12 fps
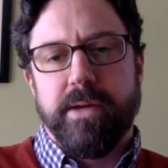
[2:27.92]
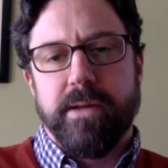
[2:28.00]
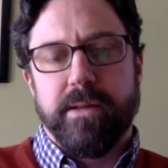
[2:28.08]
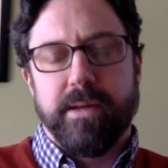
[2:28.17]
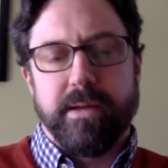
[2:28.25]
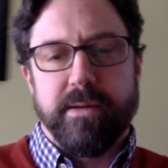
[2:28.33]
our
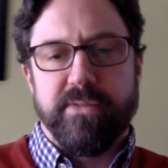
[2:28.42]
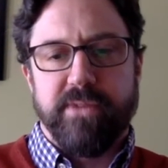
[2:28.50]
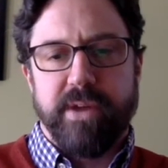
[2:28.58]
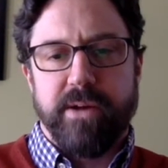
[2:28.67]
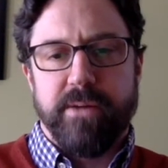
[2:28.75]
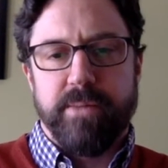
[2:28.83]
data lake
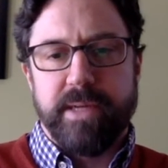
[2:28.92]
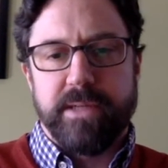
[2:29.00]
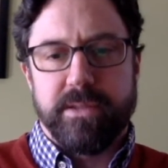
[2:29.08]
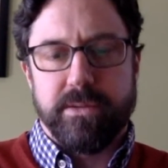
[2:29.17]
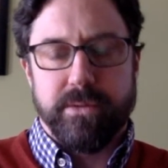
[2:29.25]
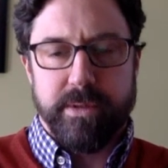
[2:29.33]
into
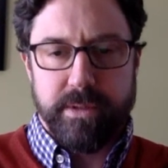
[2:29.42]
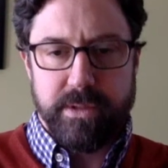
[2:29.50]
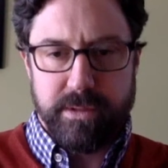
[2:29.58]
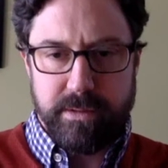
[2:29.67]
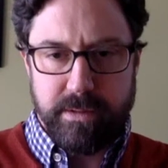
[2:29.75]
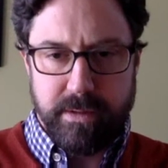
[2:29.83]
file-based
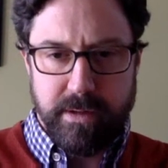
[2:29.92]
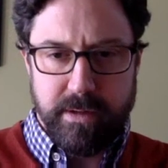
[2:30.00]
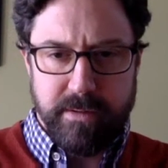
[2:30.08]
storage,